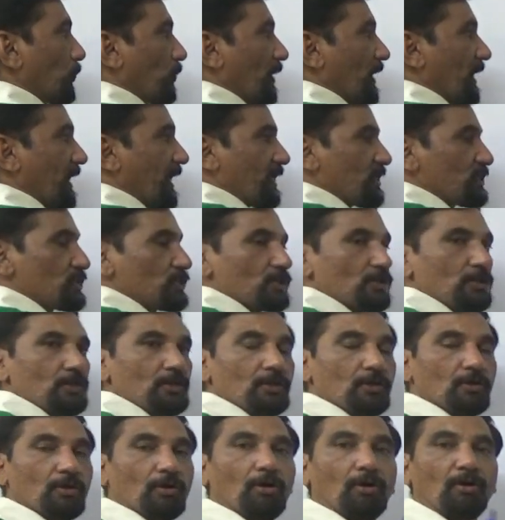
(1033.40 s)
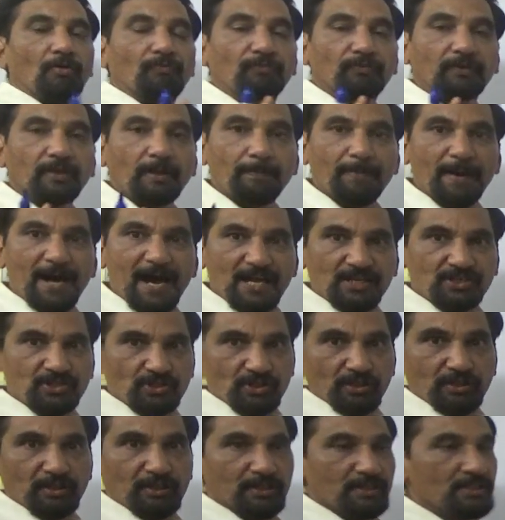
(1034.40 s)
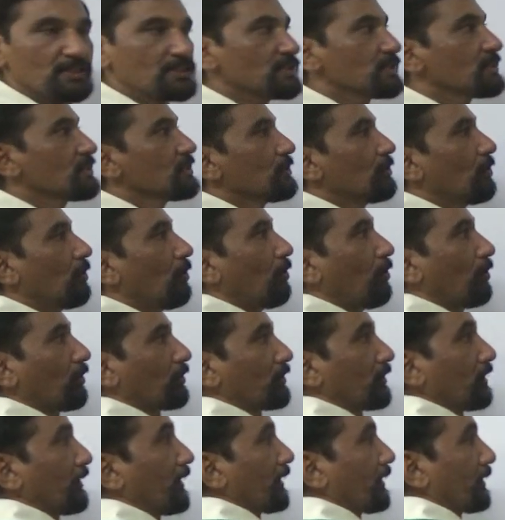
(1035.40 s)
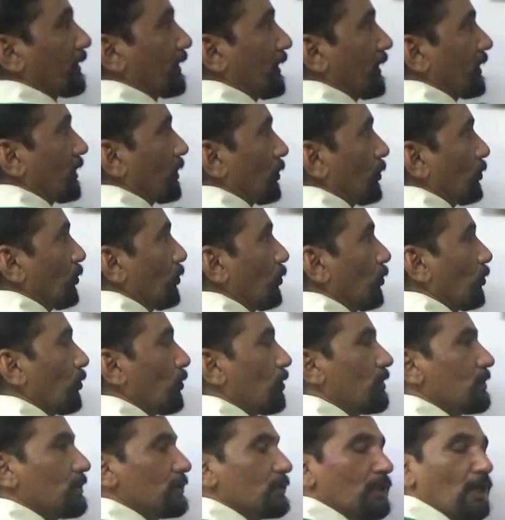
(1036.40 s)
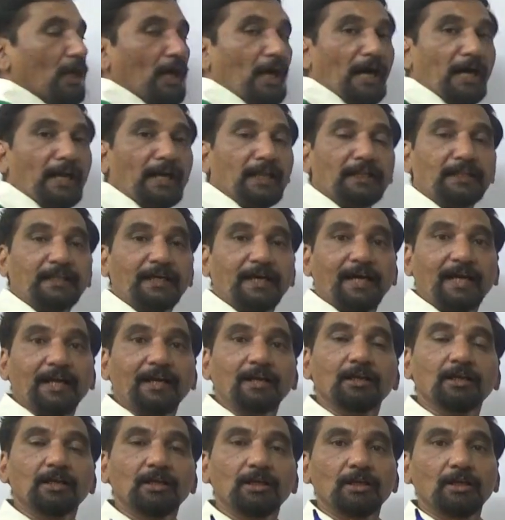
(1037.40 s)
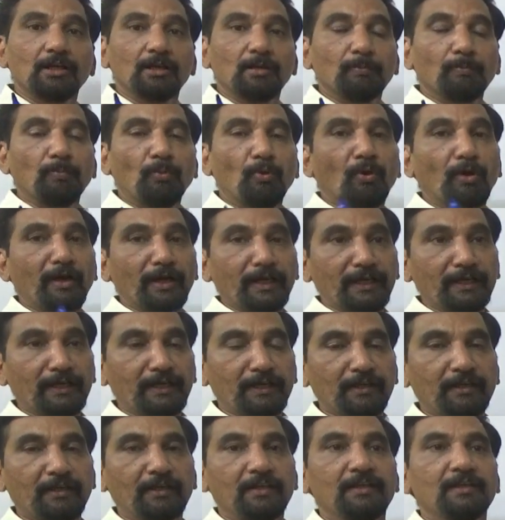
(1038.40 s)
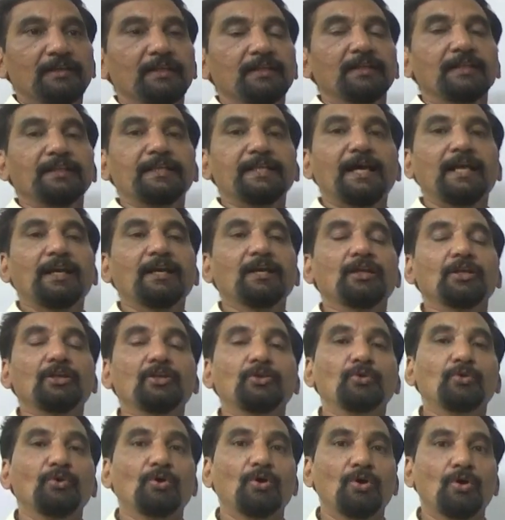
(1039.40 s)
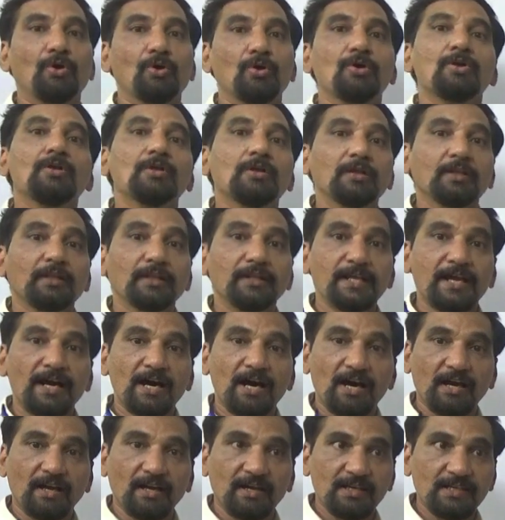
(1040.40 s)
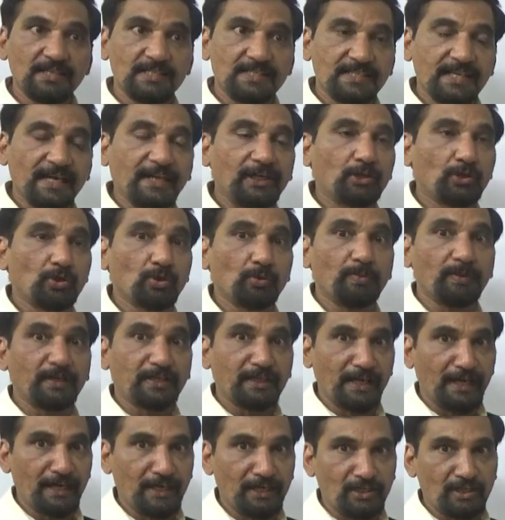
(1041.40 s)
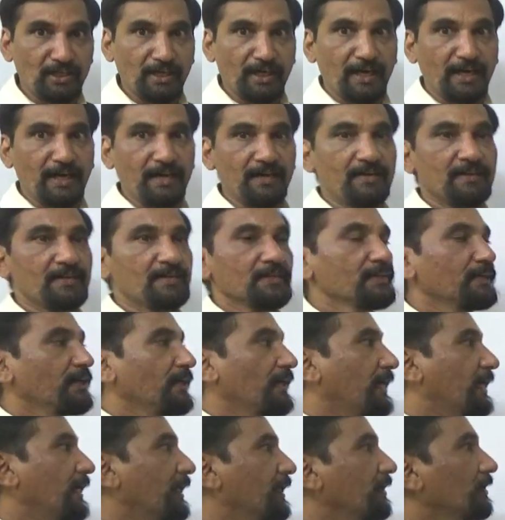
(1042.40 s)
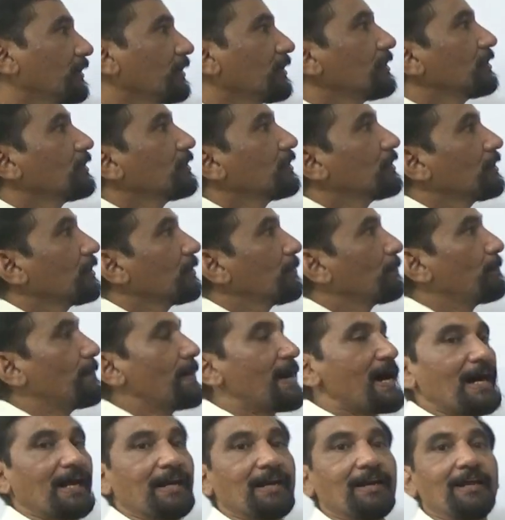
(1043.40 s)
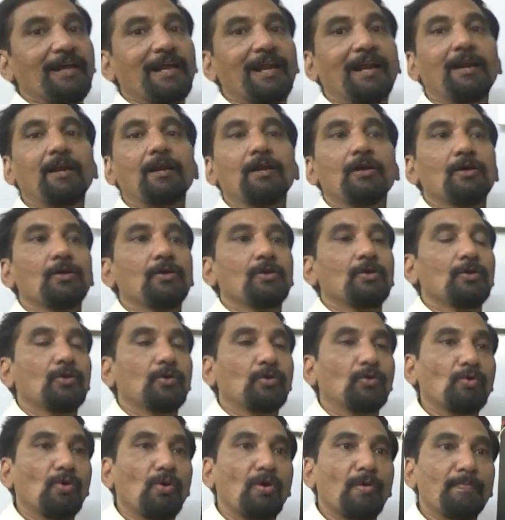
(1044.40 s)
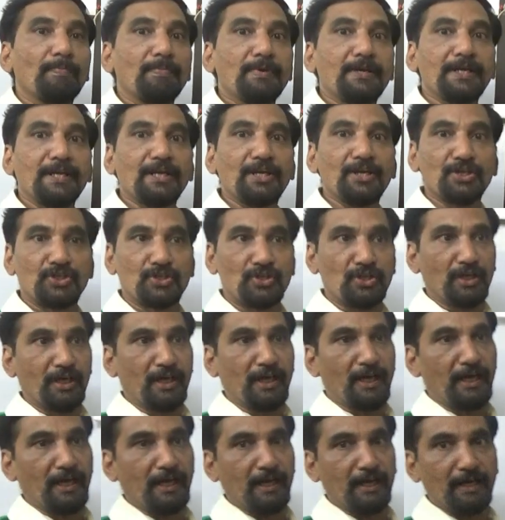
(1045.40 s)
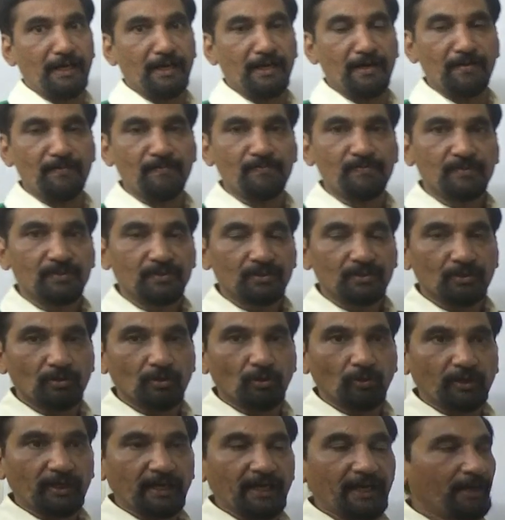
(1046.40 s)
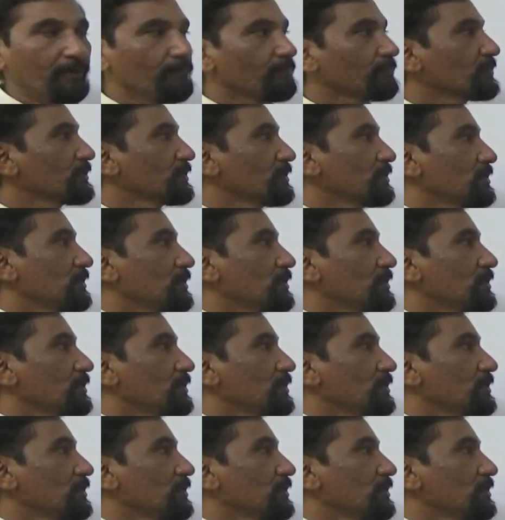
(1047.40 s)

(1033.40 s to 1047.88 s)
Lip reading: plates of capacitors are connected to another point. Then they are said to be connected in parallel combination. Okay?